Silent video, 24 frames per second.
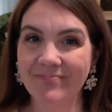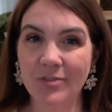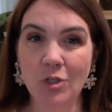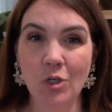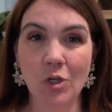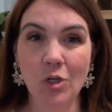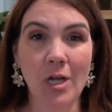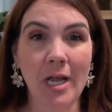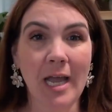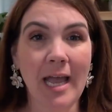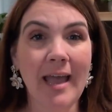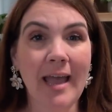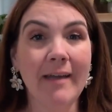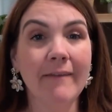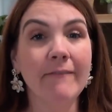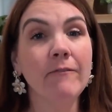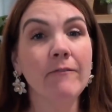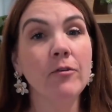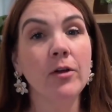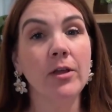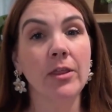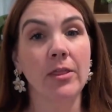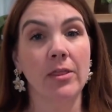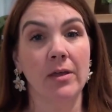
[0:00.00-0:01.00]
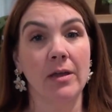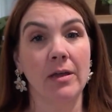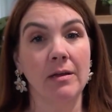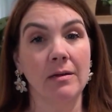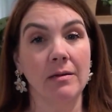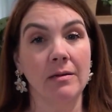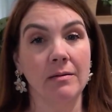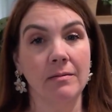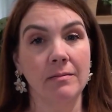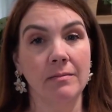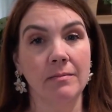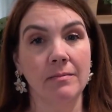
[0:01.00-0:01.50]
took everything.
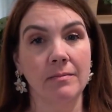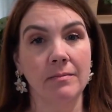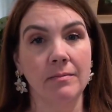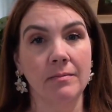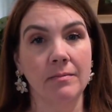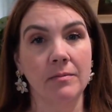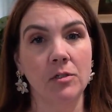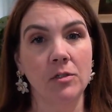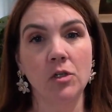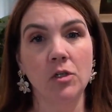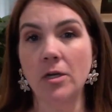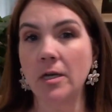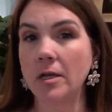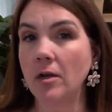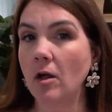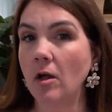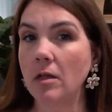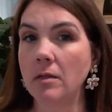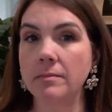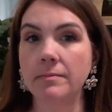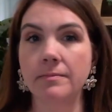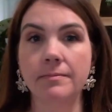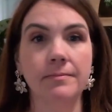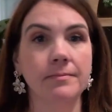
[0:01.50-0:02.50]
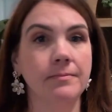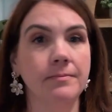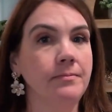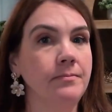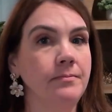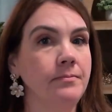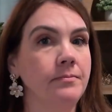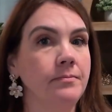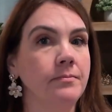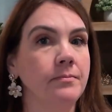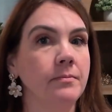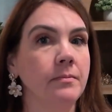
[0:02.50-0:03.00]
Took it all.
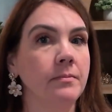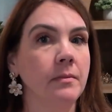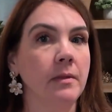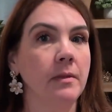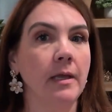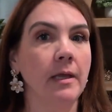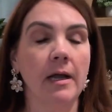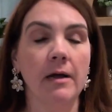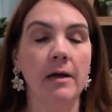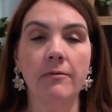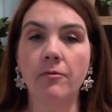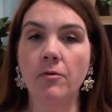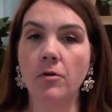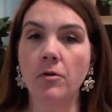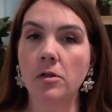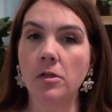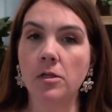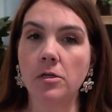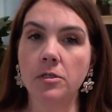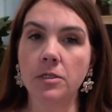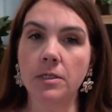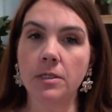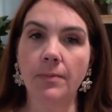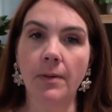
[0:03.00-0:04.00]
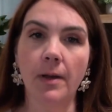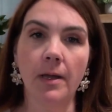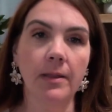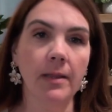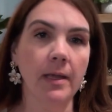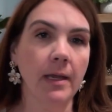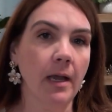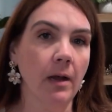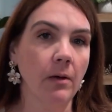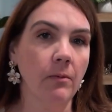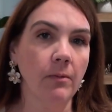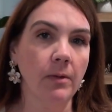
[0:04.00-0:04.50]
They got foreclosed upon. They
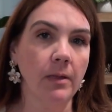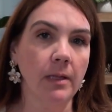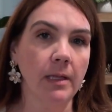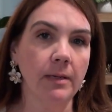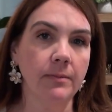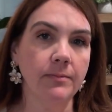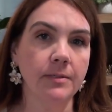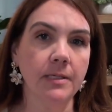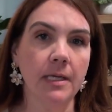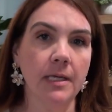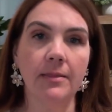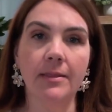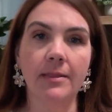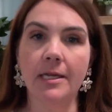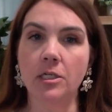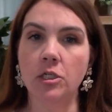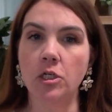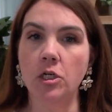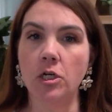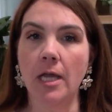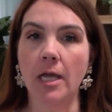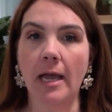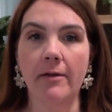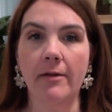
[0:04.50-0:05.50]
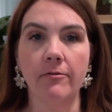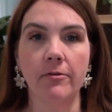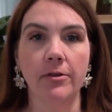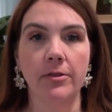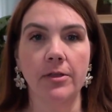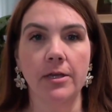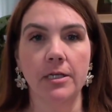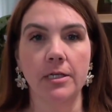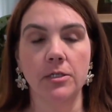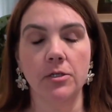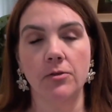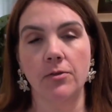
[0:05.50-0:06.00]
got really upset. They took
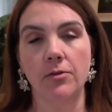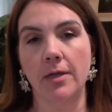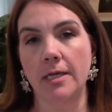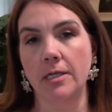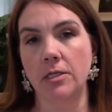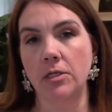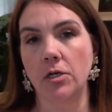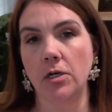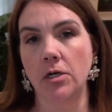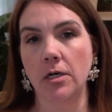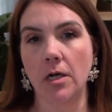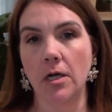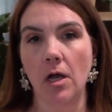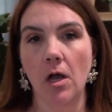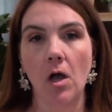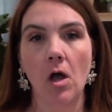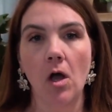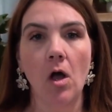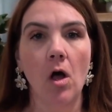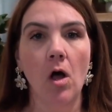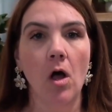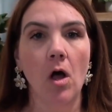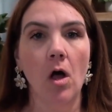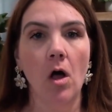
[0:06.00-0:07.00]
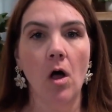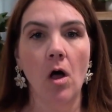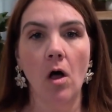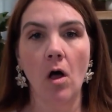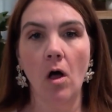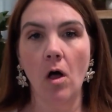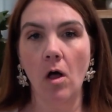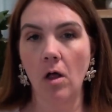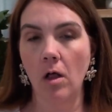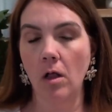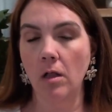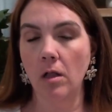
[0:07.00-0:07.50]
everything. So they took
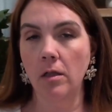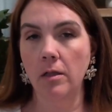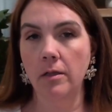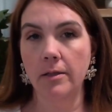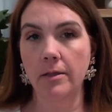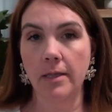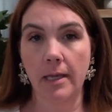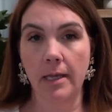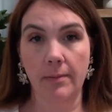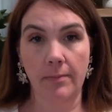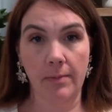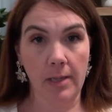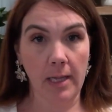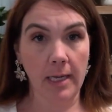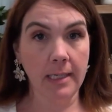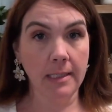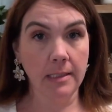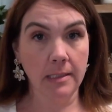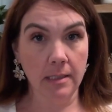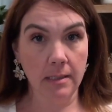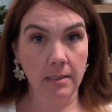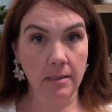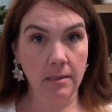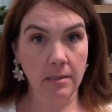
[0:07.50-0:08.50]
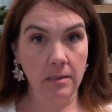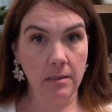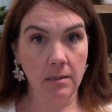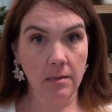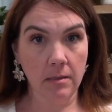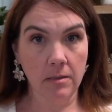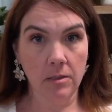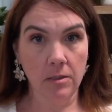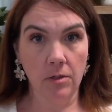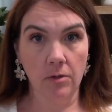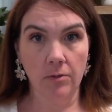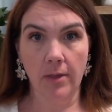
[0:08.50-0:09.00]
all the appliances.
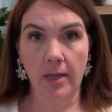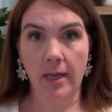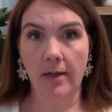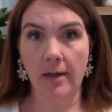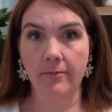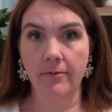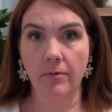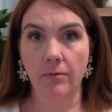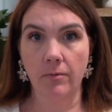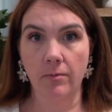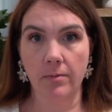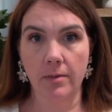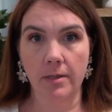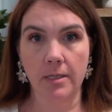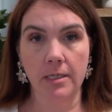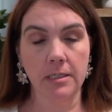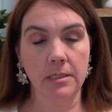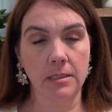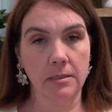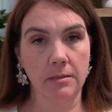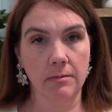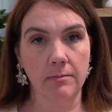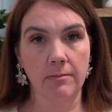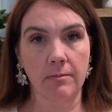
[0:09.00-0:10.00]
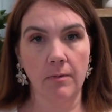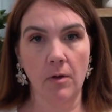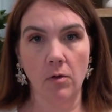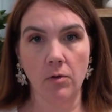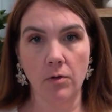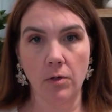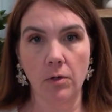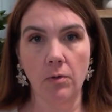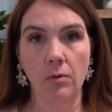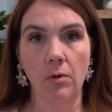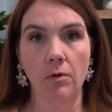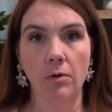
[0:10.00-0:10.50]
So this
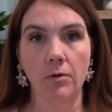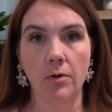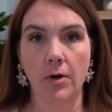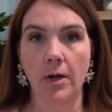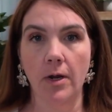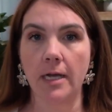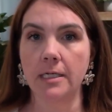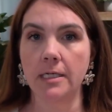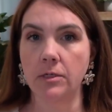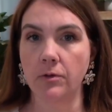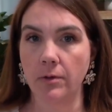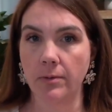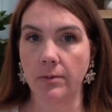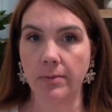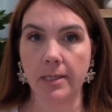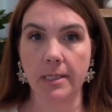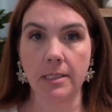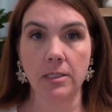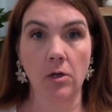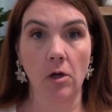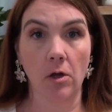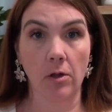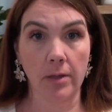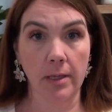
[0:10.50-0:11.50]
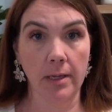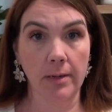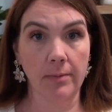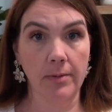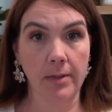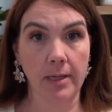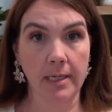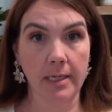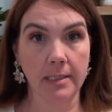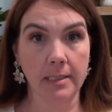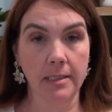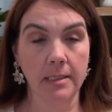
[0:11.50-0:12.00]
new owner has to replace all the
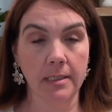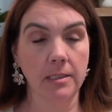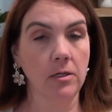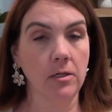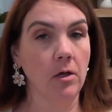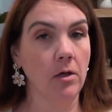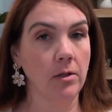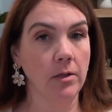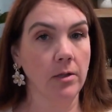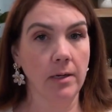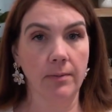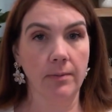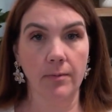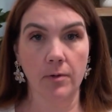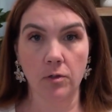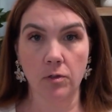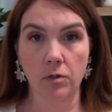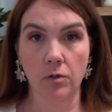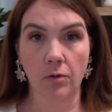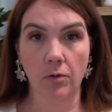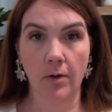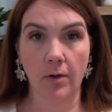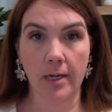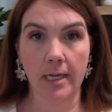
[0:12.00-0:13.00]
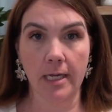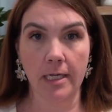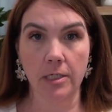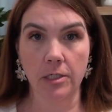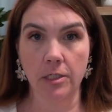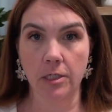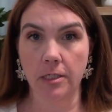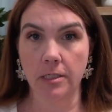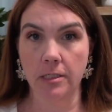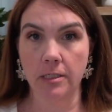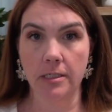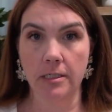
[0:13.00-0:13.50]
appliances, all the commercial grade
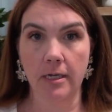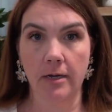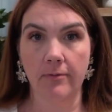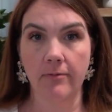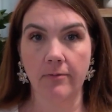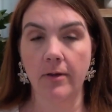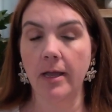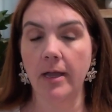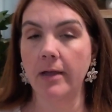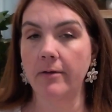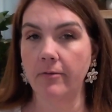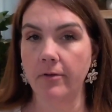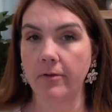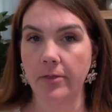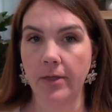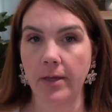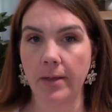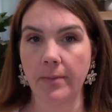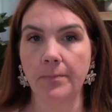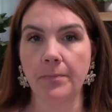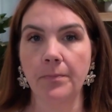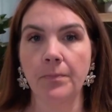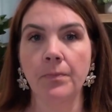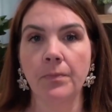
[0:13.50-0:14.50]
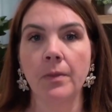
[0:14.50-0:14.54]
kitchen stuff, everything.